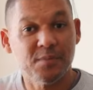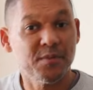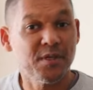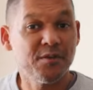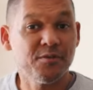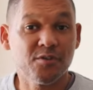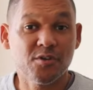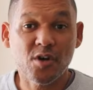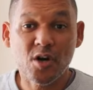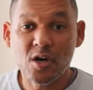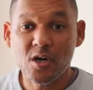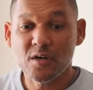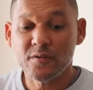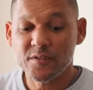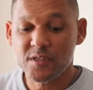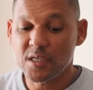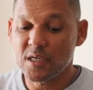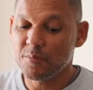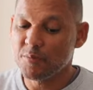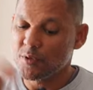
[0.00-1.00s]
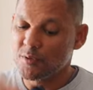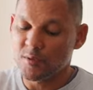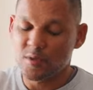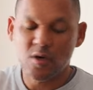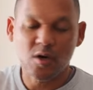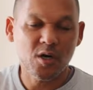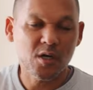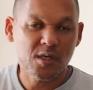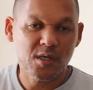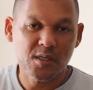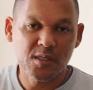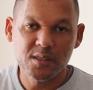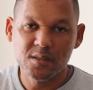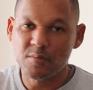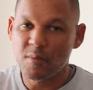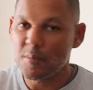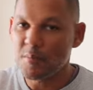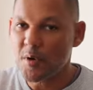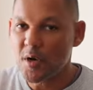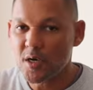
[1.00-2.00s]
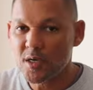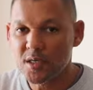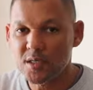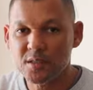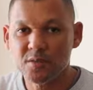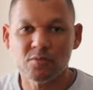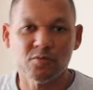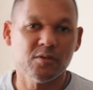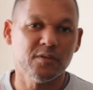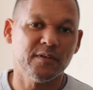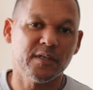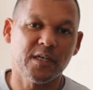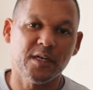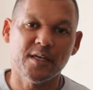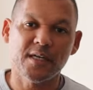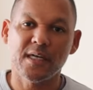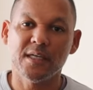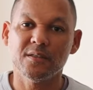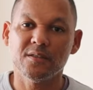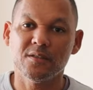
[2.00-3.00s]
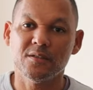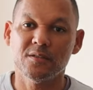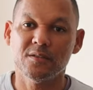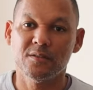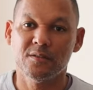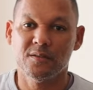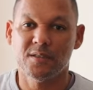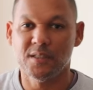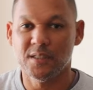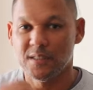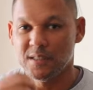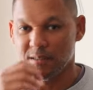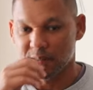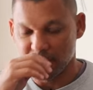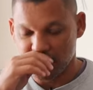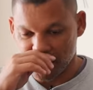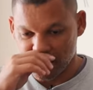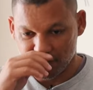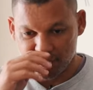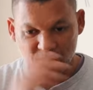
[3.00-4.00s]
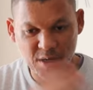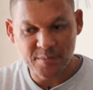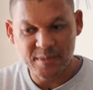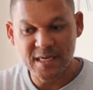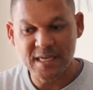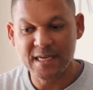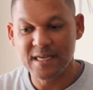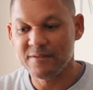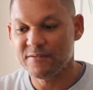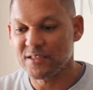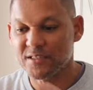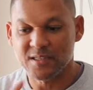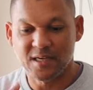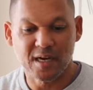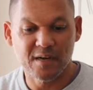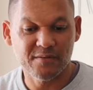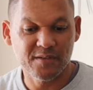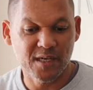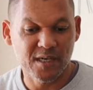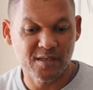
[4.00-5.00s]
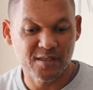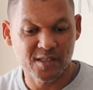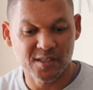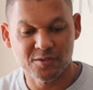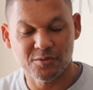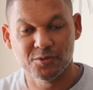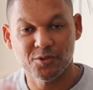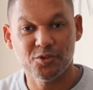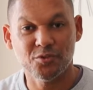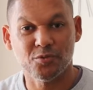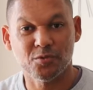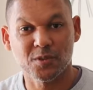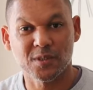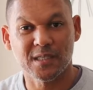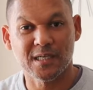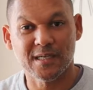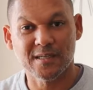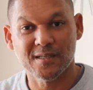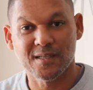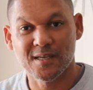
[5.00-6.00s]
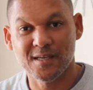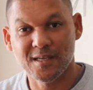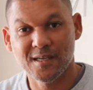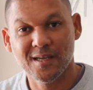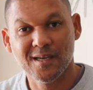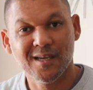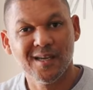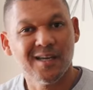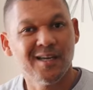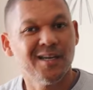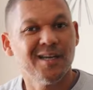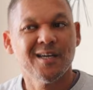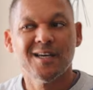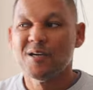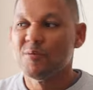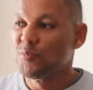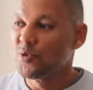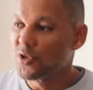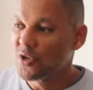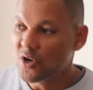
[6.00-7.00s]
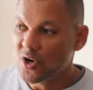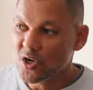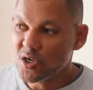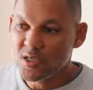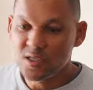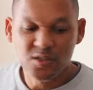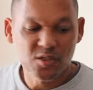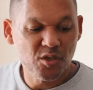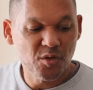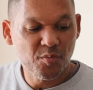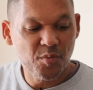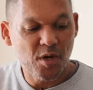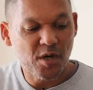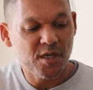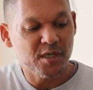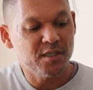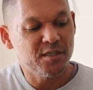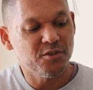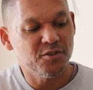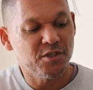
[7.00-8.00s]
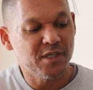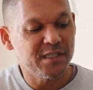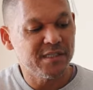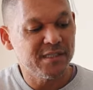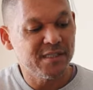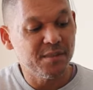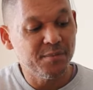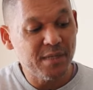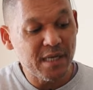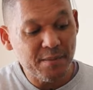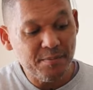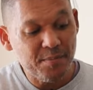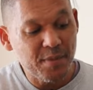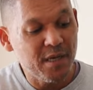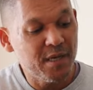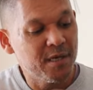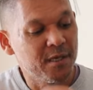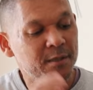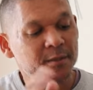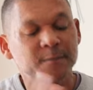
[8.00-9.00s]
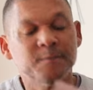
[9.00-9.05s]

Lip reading: I'm there with the car, obviously I put the car keys in my pocket, or if I go down to the promenade, if I drive down, I do a shorter run there, put the car keys in your pocket and you can zip it up